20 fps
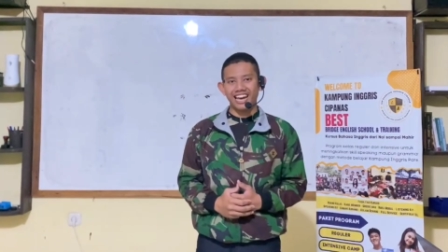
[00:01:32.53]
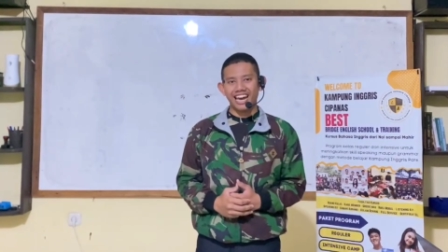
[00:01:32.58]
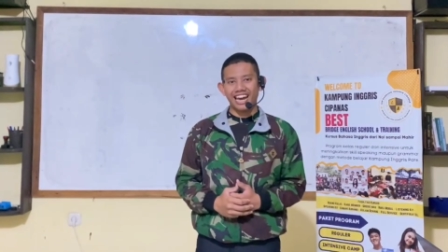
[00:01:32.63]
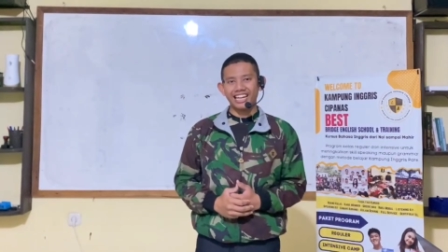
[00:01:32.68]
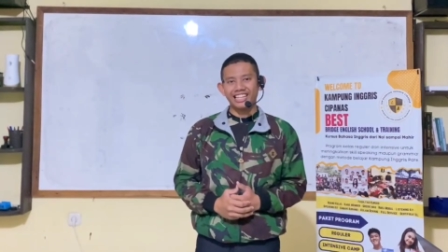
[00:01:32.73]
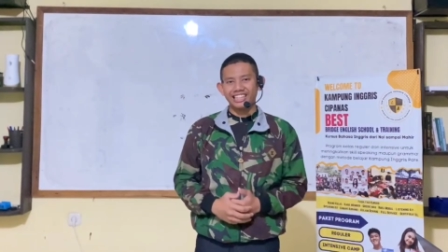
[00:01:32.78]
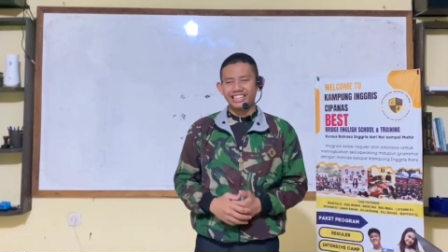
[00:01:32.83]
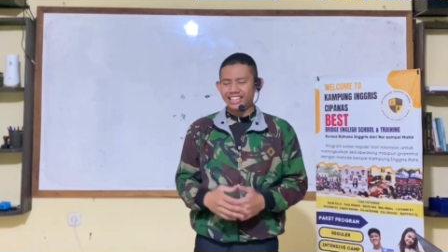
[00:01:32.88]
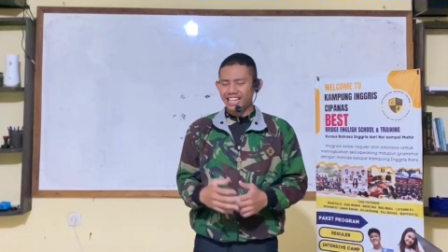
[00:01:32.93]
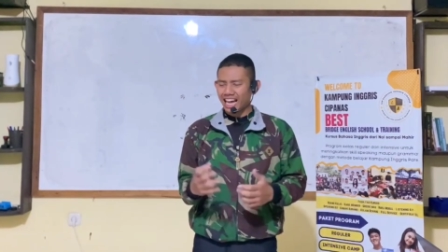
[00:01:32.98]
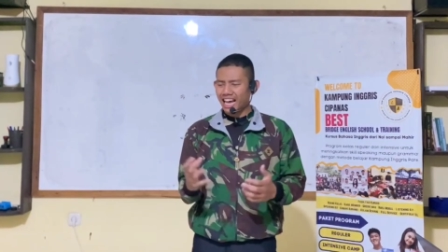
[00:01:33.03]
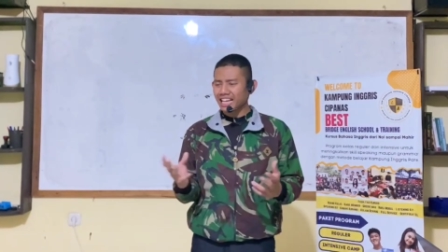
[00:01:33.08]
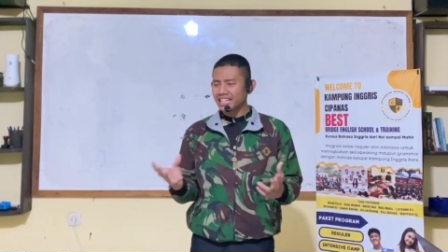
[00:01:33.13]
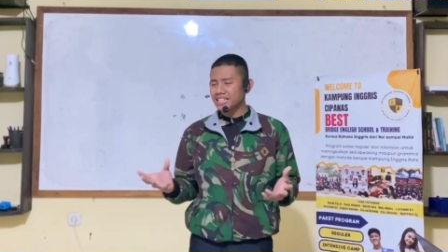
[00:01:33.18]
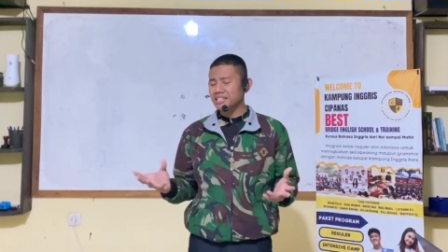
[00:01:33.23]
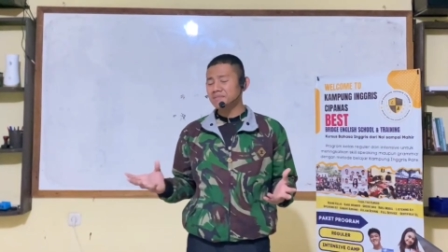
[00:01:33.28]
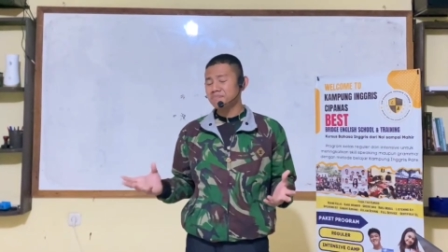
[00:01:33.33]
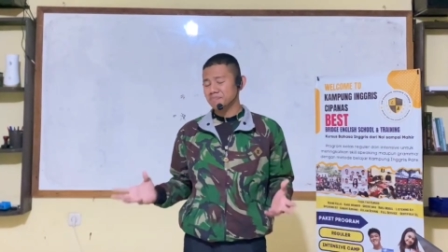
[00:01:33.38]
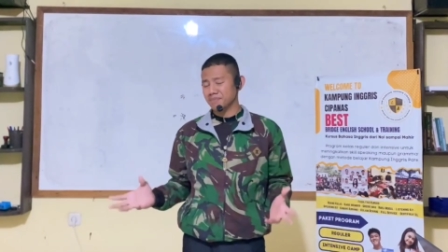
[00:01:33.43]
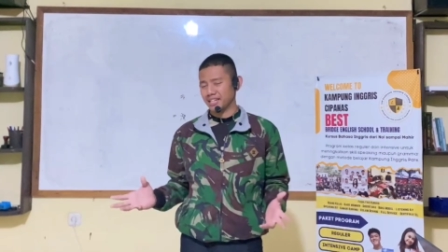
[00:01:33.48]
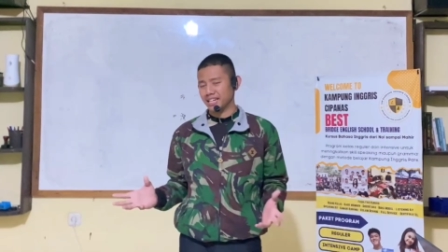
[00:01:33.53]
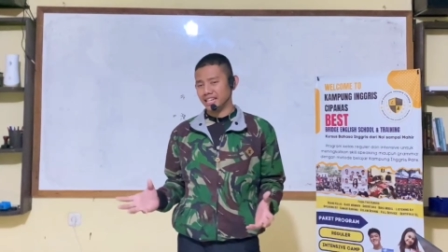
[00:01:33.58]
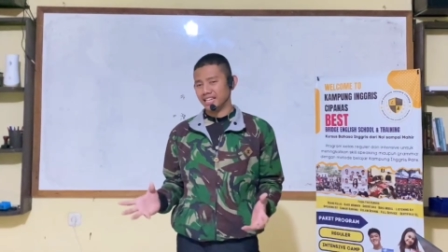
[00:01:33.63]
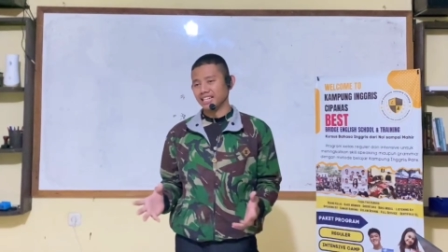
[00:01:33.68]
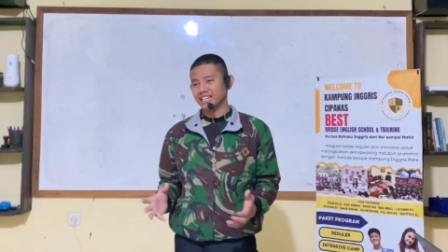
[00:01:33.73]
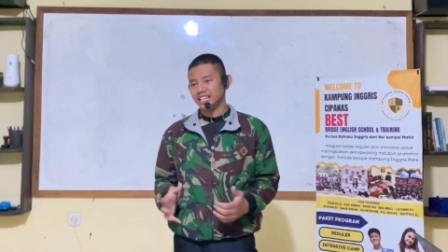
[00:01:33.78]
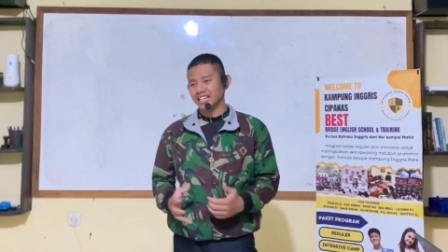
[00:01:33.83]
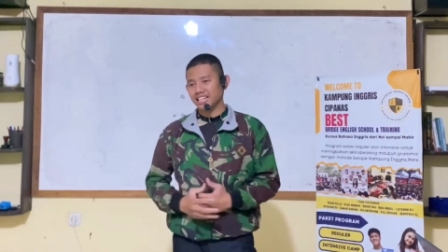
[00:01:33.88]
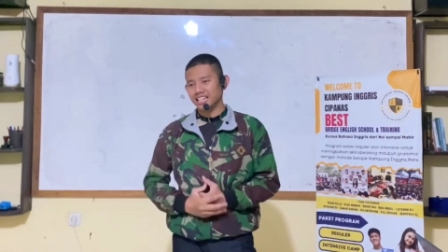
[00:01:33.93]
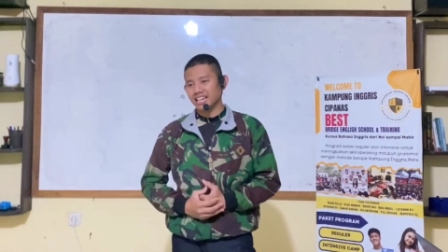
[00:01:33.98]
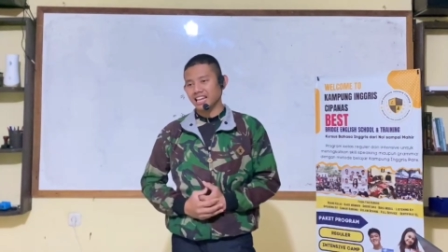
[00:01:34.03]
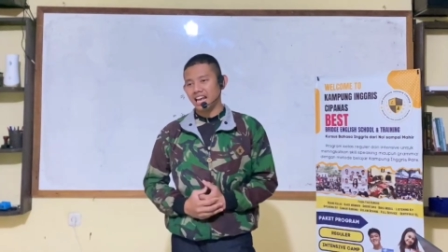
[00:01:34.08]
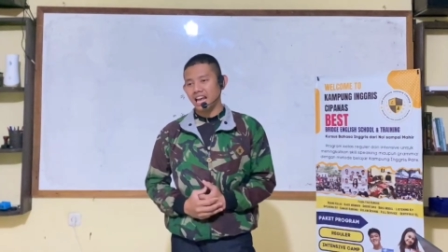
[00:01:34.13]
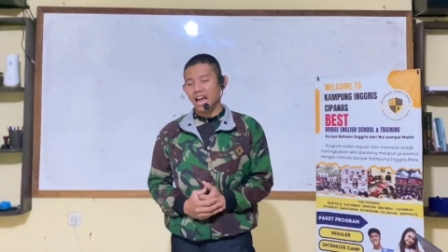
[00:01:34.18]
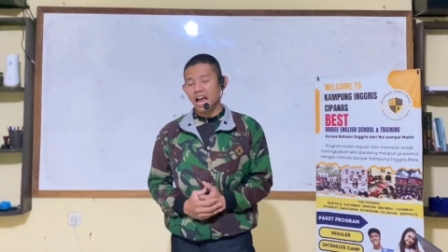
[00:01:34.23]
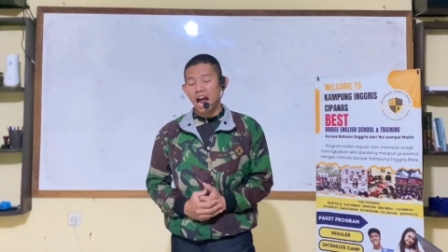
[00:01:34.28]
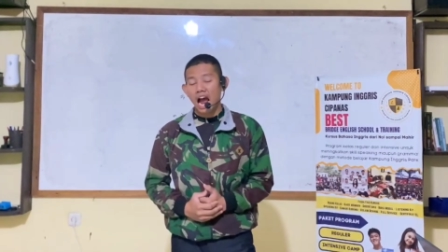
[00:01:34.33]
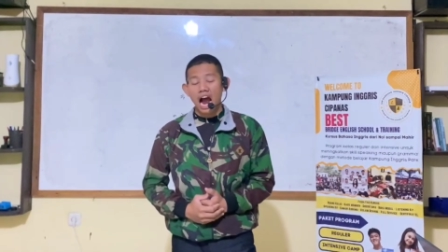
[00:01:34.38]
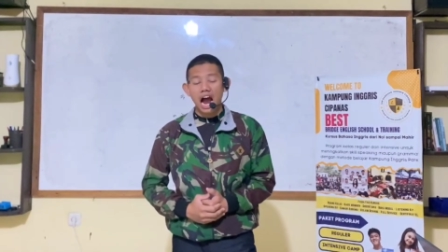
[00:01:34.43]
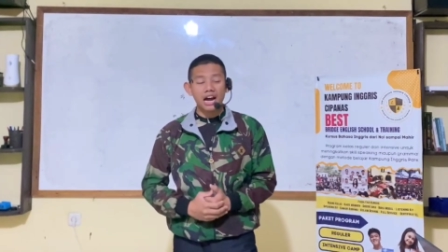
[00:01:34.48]
It doesn't mean
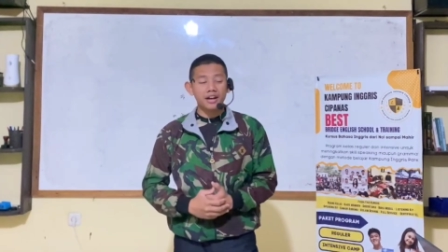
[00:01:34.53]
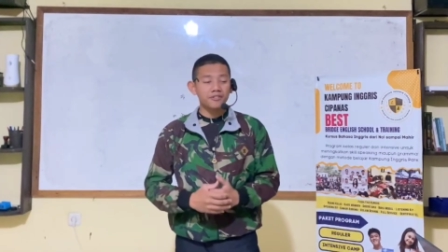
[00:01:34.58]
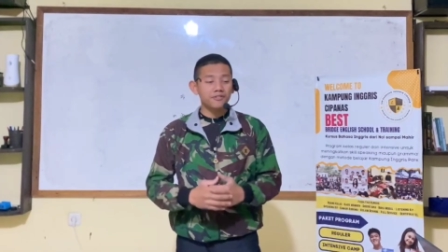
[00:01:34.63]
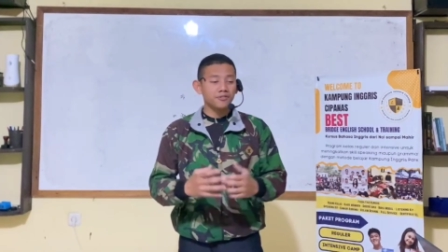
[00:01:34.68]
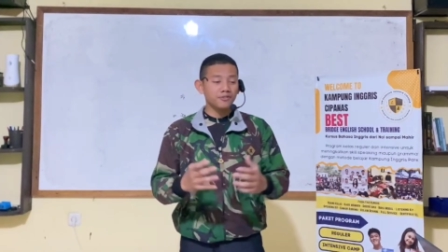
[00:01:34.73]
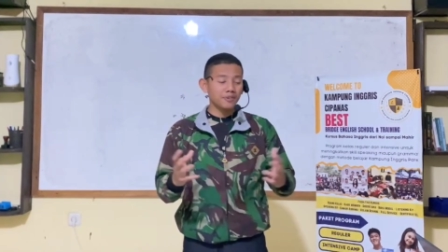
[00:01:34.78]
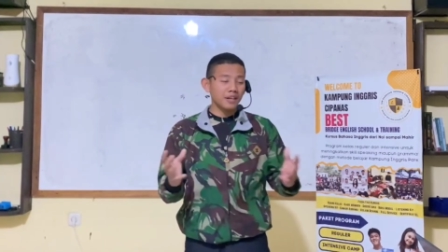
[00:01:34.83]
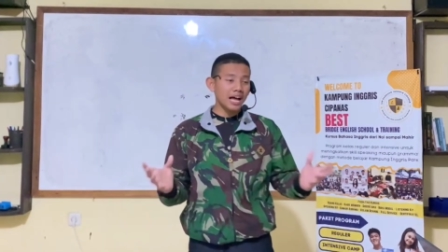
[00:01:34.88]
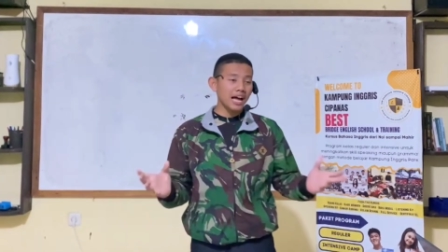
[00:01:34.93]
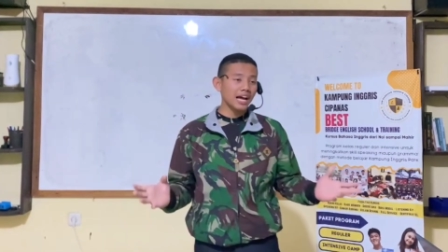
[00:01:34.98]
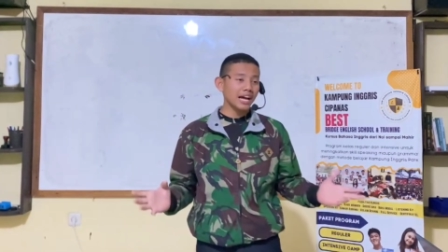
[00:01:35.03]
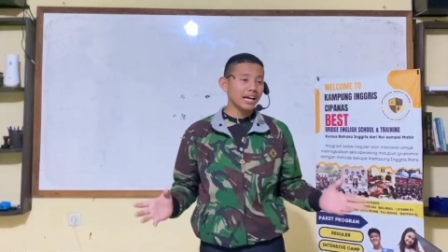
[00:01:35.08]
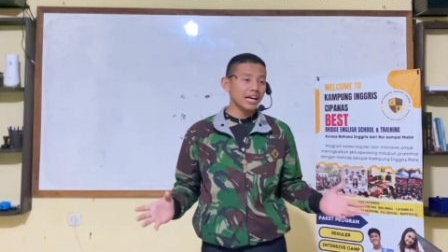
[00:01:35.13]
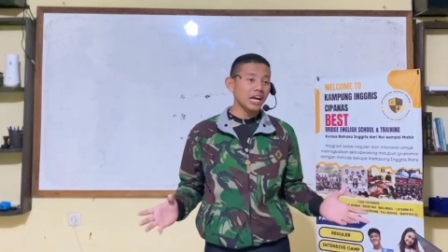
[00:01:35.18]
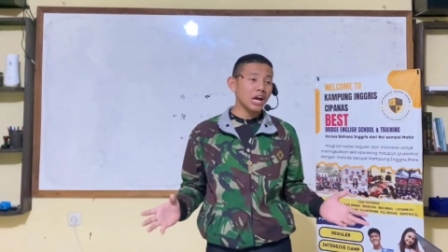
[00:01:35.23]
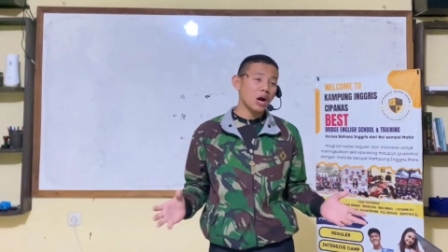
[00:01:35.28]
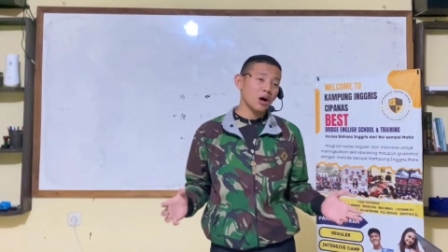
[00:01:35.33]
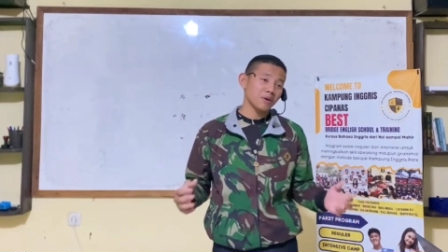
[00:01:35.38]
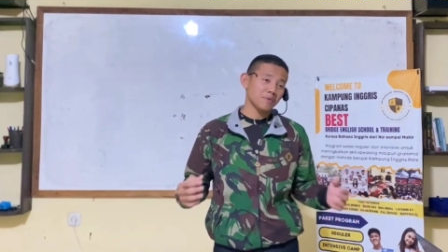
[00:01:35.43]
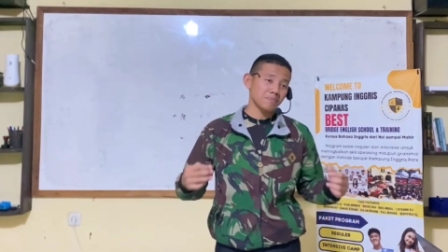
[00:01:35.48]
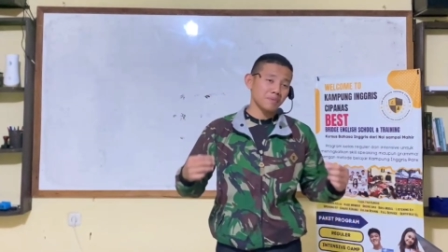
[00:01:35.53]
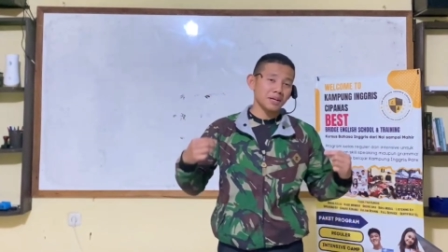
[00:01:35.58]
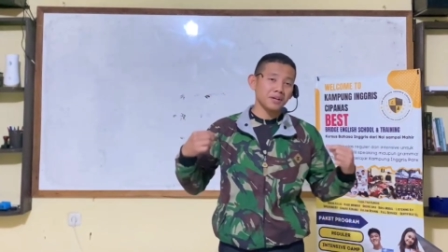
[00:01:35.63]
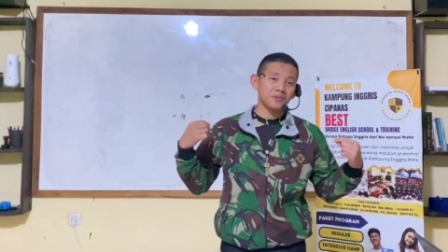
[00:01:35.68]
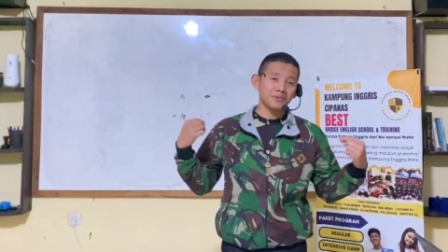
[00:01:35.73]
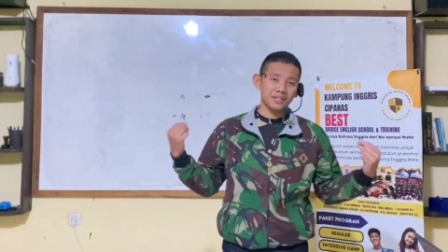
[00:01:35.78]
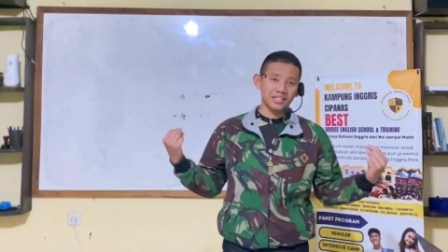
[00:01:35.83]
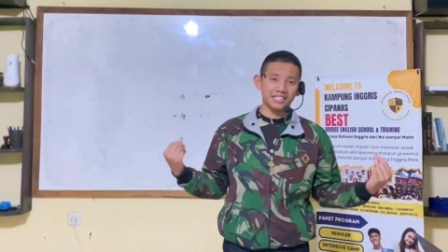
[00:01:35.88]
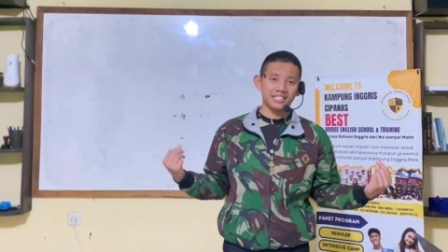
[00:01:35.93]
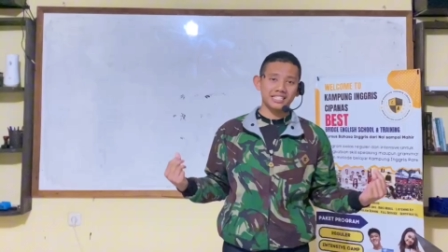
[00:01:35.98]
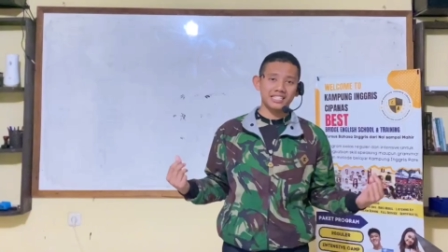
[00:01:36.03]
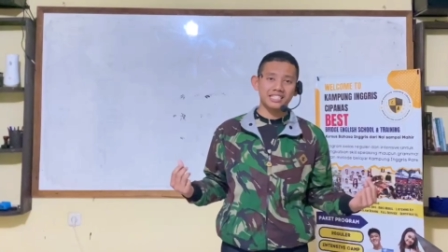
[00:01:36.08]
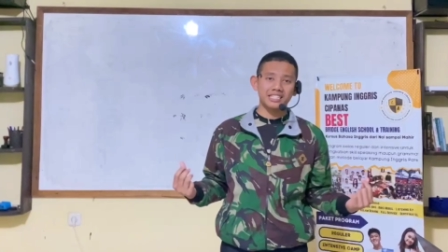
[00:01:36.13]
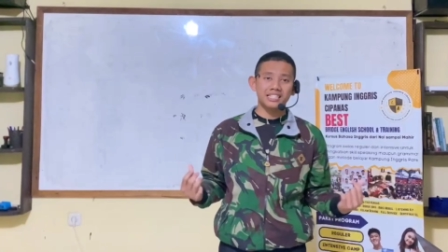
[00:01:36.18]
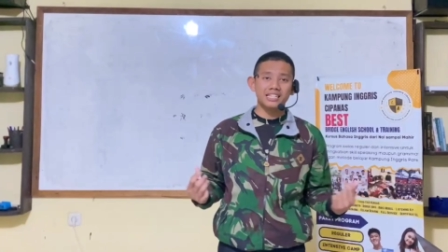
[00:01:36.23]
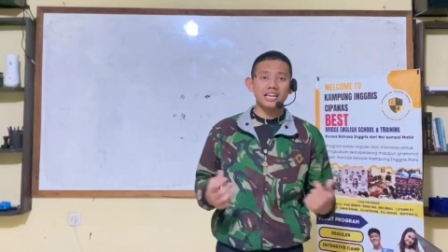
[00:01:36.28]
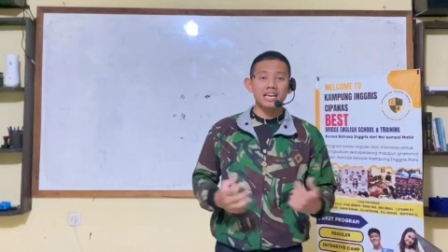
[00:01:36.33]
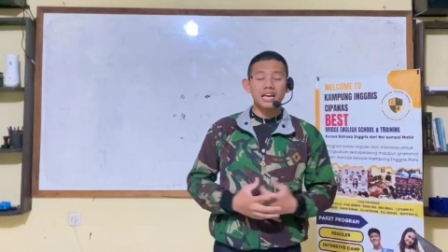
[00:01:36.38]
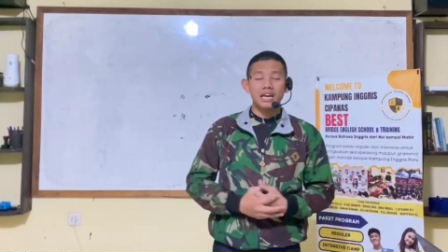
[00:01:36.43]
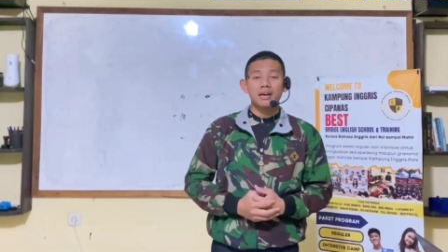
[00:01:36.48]
I fly on my wings,